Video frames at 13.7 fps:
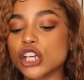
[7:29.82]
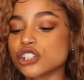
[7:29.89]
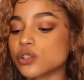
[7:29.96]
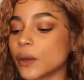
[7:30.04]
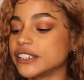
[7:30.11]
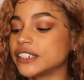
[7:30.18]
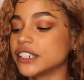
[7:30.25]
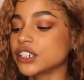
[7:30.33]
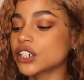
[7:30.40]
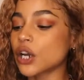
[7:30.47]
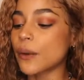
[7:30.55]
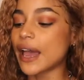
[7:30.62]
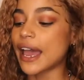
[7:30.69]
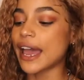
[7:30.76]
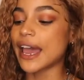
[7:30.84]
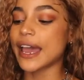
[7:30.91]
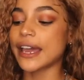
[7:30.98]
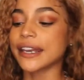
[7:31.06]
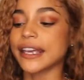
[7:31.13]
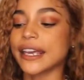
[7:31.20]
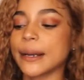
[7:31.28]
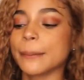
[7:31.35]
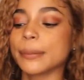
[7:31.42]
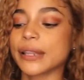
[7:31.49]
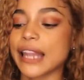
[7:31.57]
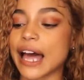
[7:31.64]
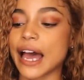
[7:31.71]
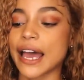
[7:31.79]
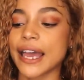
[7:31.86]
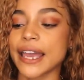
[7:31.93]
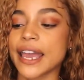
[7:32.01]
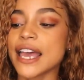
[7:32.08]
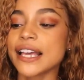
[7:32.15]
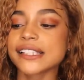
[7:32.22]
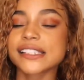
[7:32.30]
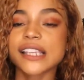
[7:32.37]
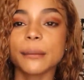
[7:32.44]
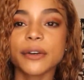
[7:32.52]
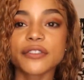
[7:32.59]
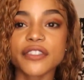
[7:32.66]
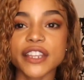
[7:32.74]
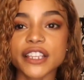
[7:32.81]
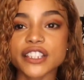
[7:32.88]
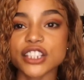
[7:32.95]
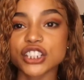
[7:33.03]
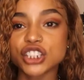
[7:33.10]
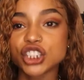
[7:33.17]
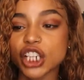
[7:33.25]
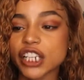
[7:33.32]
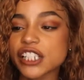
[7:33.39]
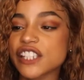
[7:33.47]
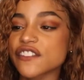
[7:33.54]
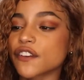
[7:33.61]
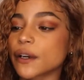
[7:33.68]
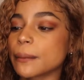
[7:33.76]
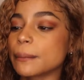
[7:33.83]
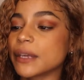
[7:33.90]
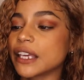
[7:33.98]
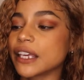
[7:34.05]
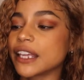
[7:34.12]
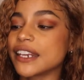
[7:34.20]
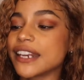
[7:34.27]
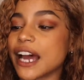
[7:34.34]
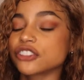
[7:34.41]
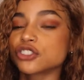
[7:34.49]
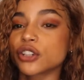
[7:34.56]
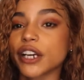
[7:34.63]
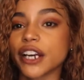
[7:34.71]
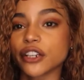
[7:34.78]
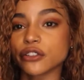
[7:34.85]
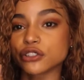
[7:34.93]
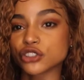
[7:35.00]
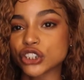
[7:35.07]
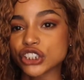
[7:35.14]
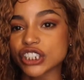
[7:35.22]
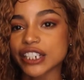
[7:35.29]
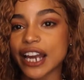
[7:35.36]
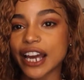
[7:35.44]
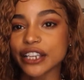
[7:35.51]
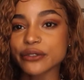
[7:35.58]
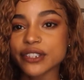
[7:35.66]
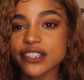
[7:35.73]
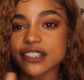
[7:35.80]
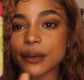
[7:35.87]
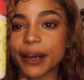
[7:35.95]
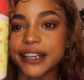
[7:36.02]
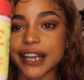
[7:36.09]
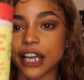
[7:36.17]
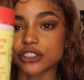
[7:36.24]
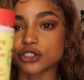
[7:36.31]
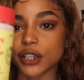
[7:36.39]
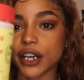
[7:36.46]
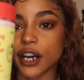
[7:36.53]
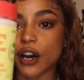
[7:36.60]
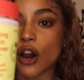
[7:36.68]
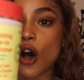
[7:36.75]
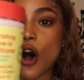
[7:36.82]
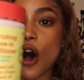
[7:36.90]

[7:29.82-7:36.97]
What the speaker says: So I did go ahead and apply some of this Just For Me natural hair nutrition. I use this on my natural hair